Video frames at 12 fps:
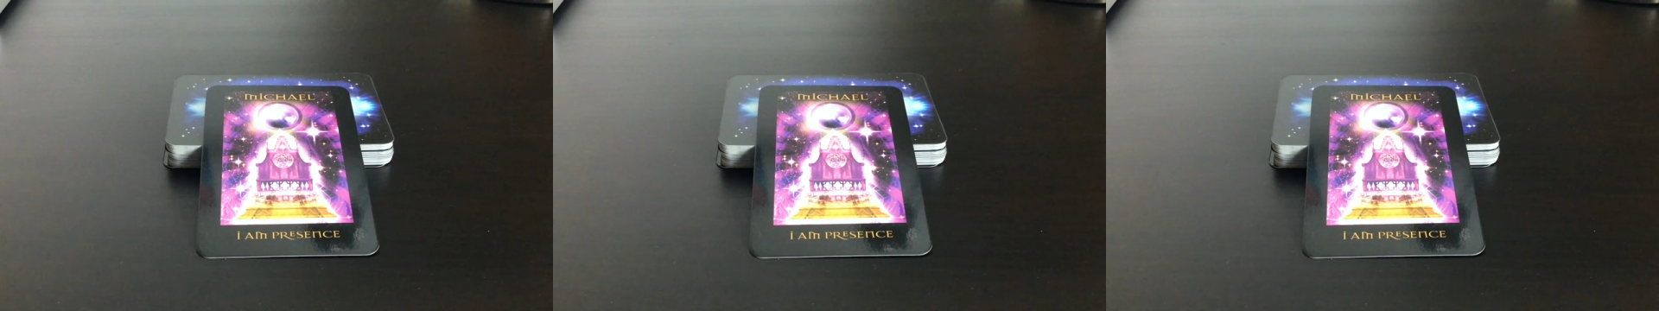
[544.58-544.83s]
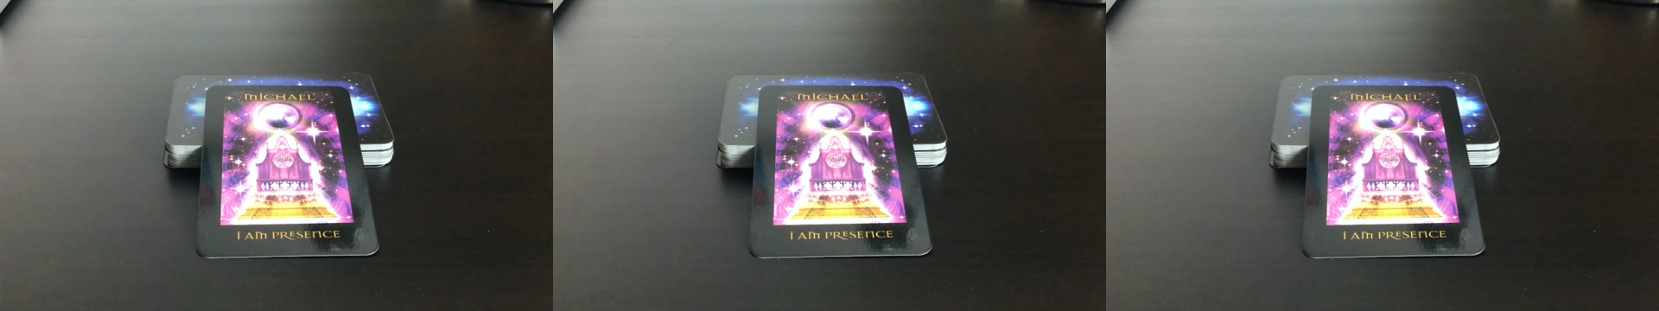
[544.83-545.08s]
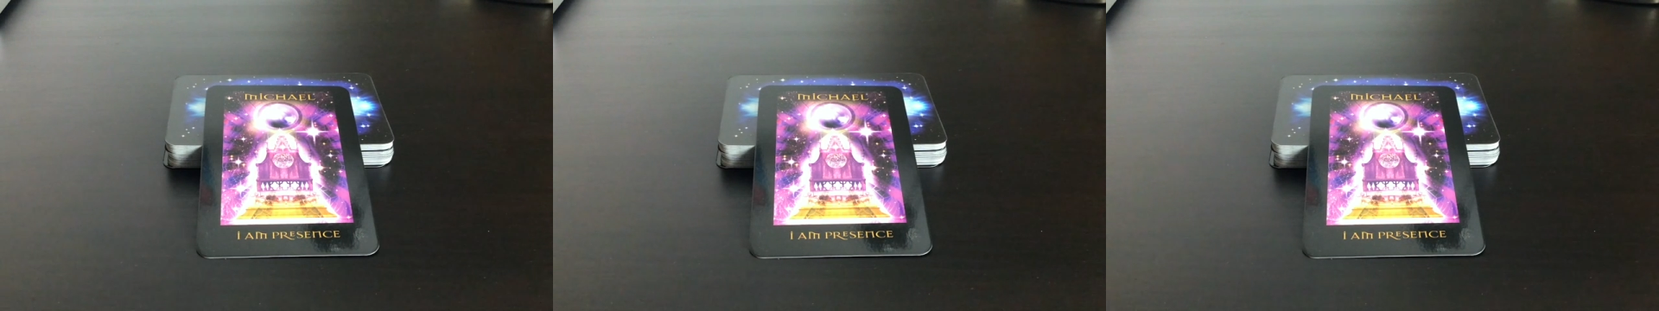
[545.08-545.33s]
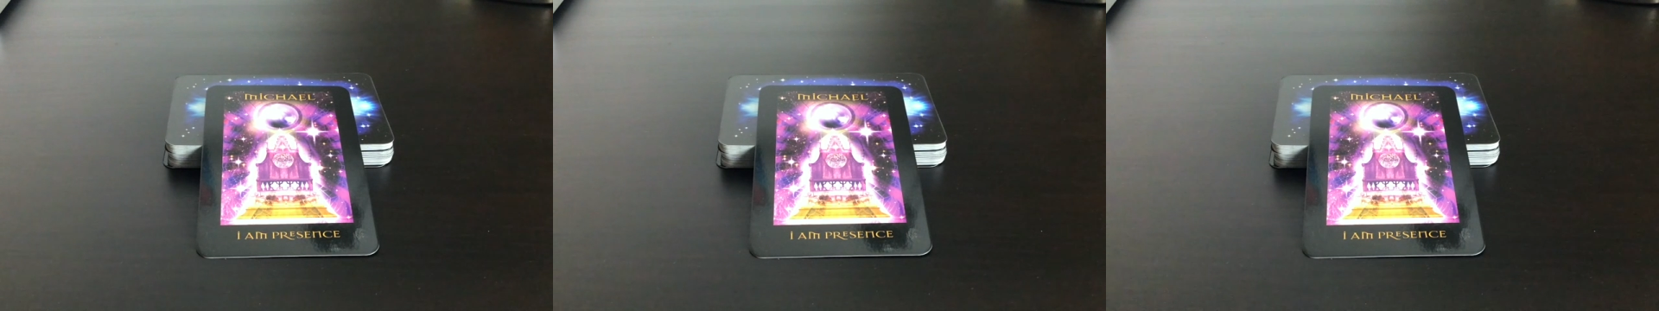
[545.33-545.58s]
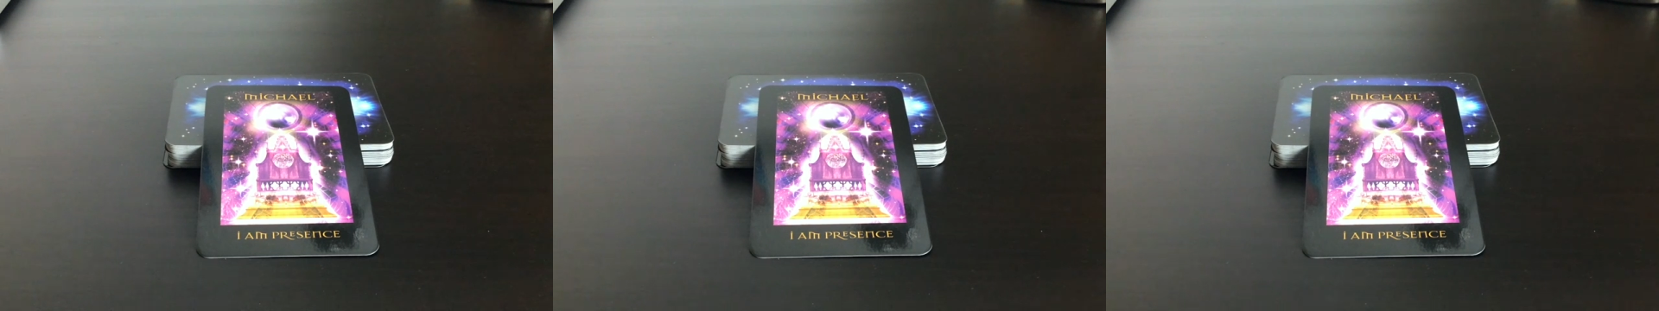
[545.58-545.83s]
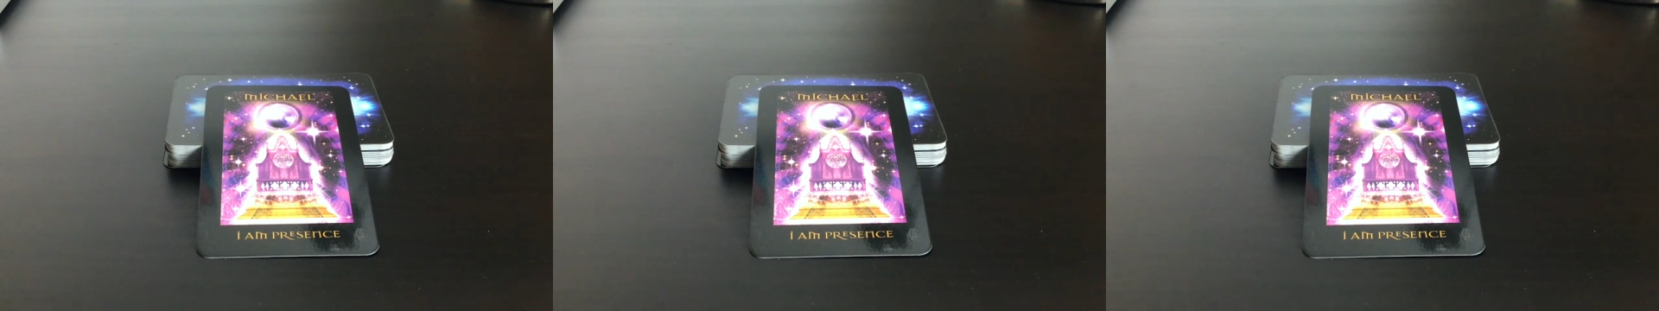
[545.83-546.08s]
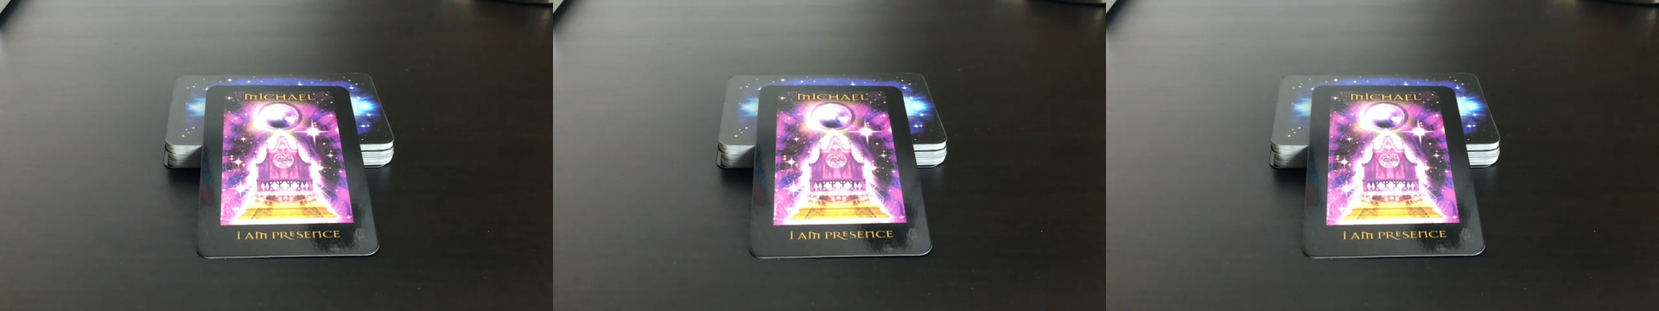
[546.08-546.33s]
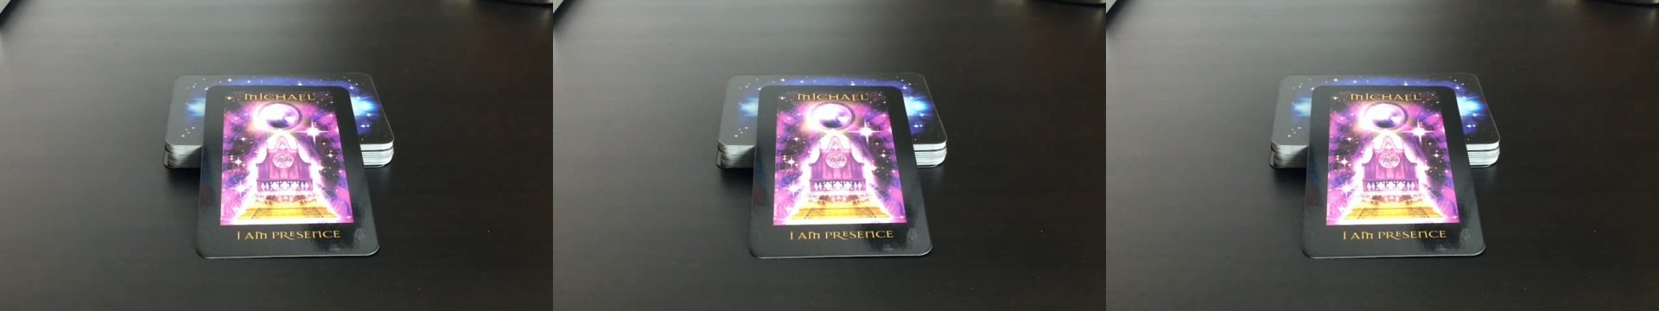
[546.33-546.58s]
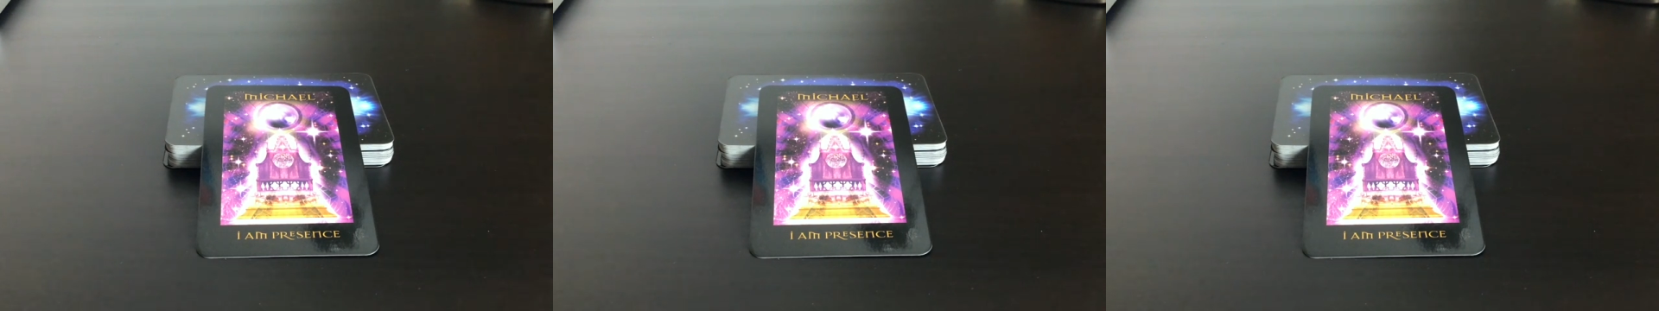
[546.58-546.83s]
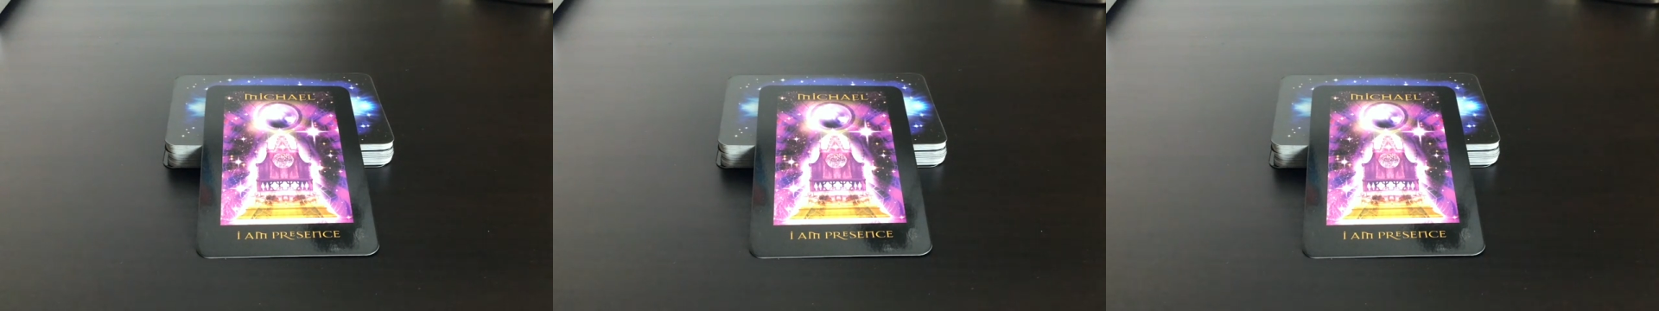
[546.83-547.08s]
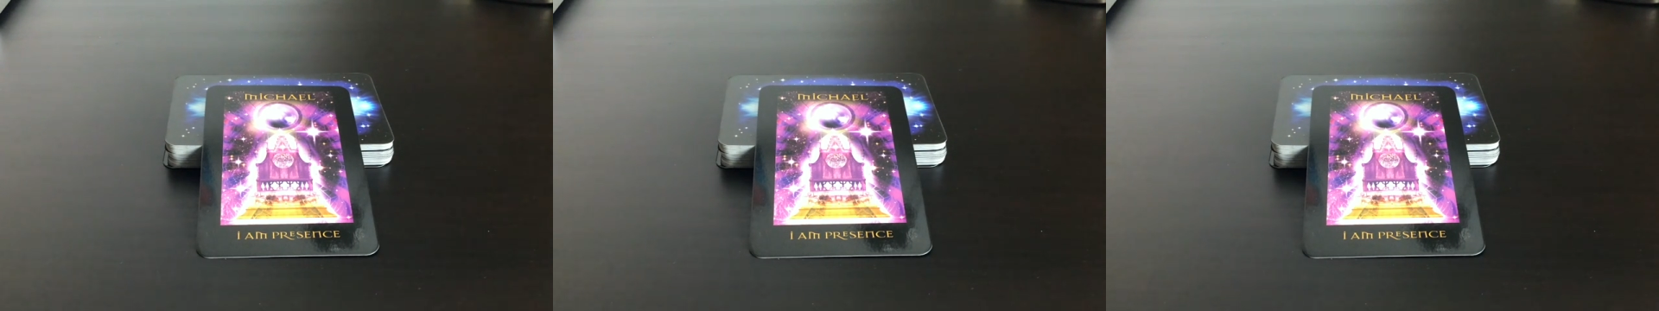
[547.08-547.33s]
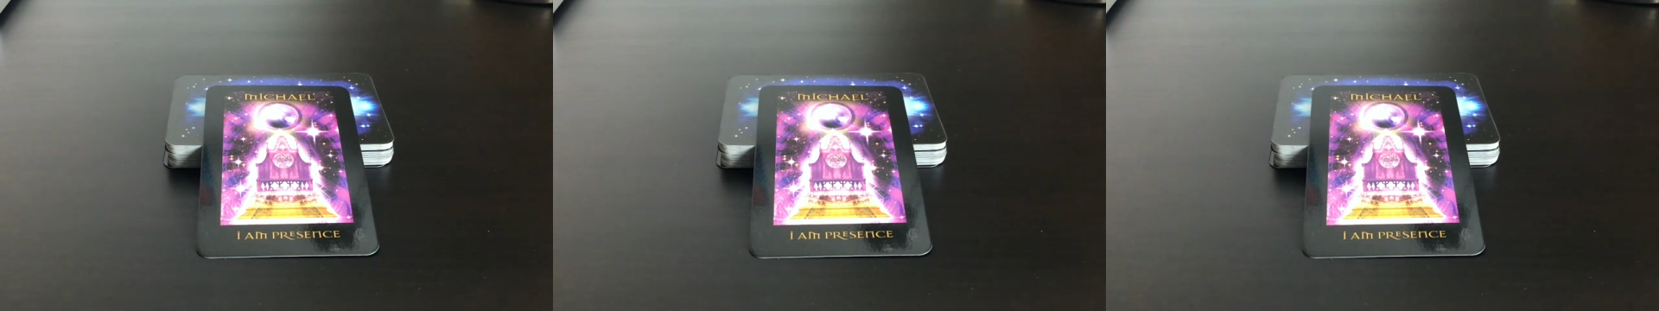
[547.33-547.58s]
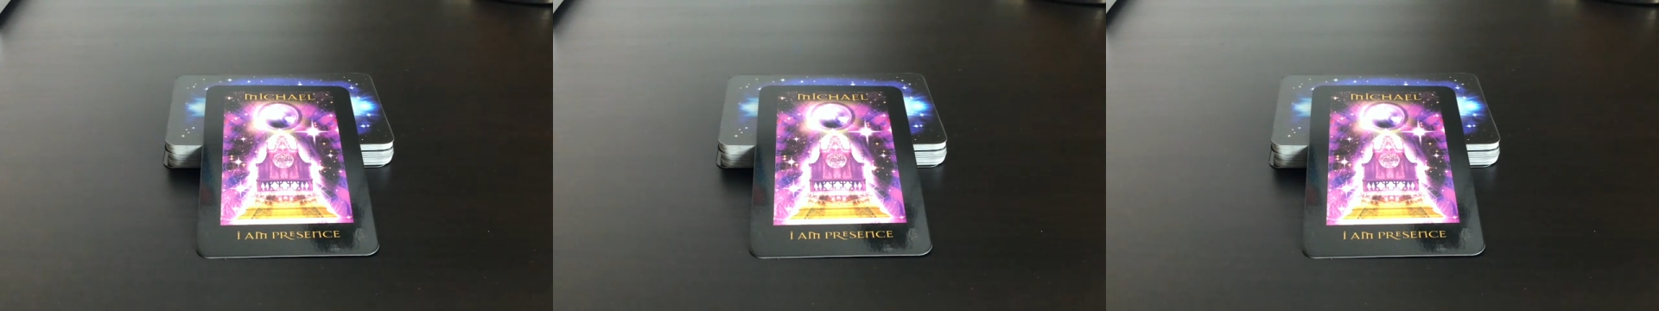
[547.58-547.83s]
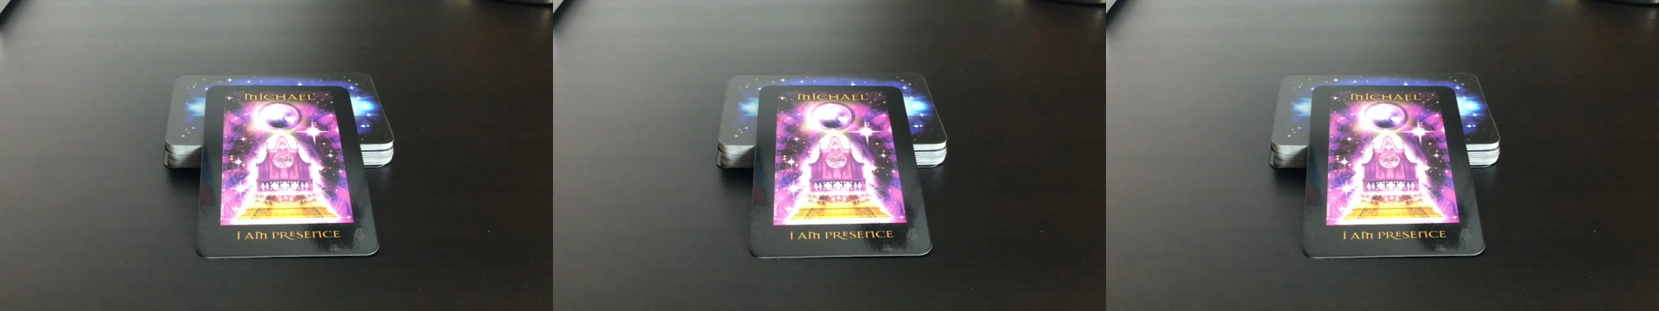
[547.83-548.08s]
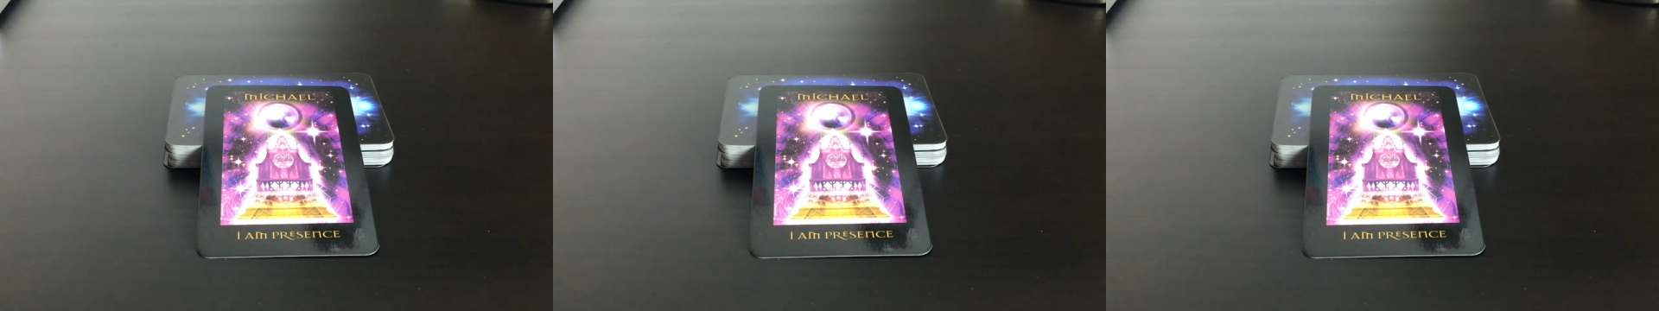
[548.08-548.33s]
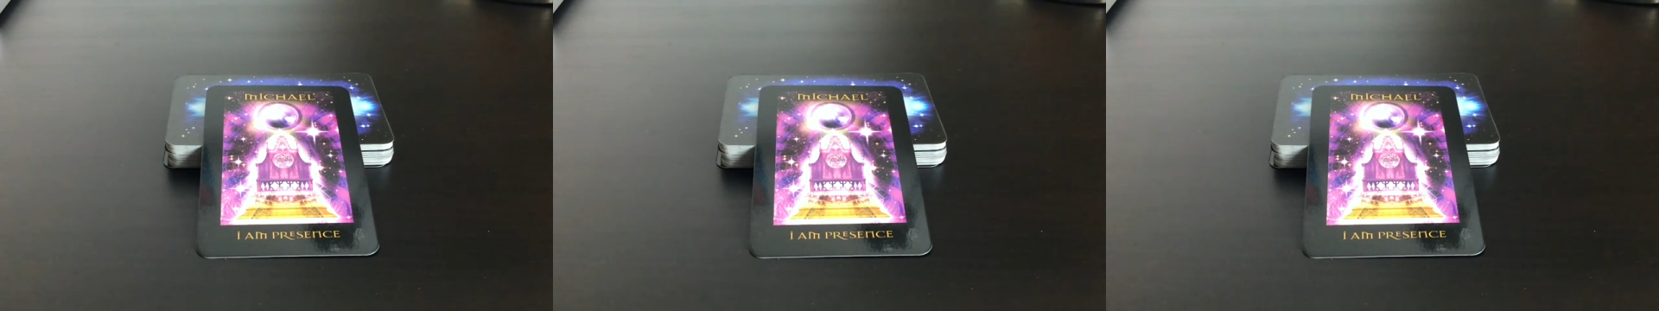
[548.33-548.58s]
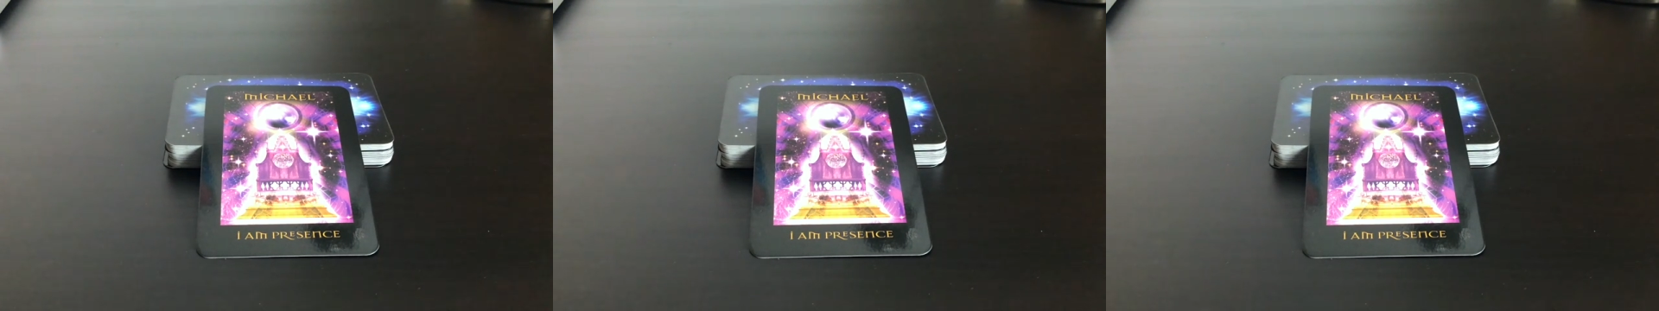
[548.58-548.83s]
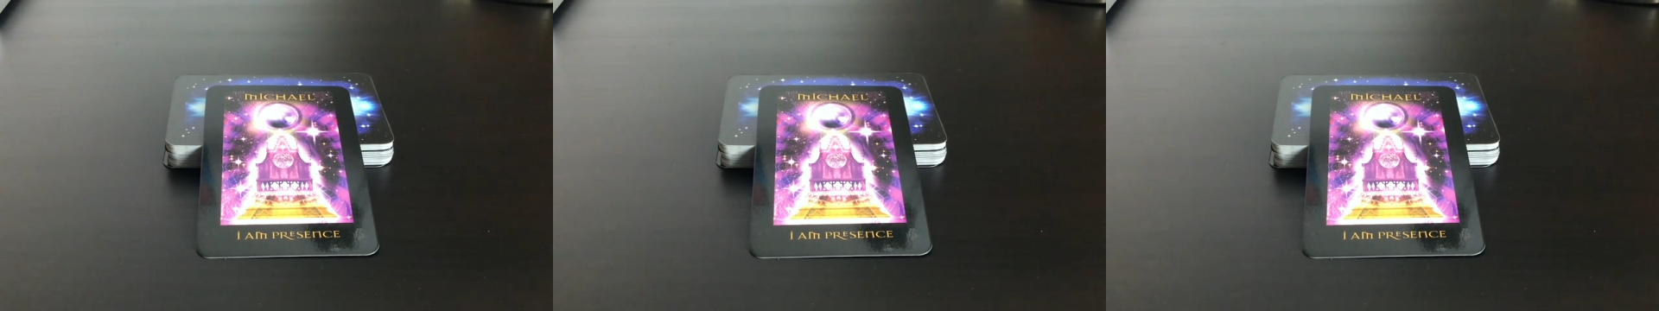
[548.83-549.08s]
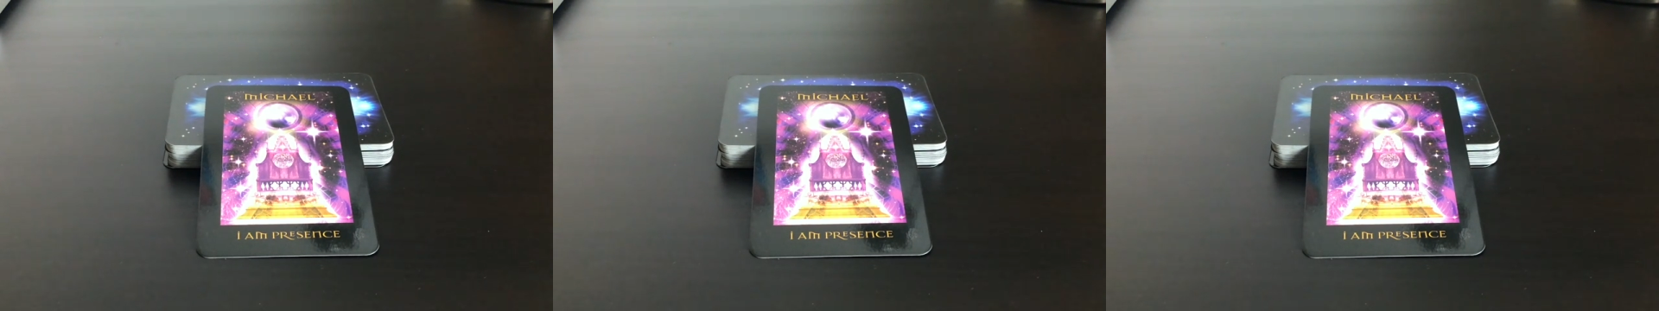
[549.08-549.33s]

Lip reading: Nobody's mouth can be seen.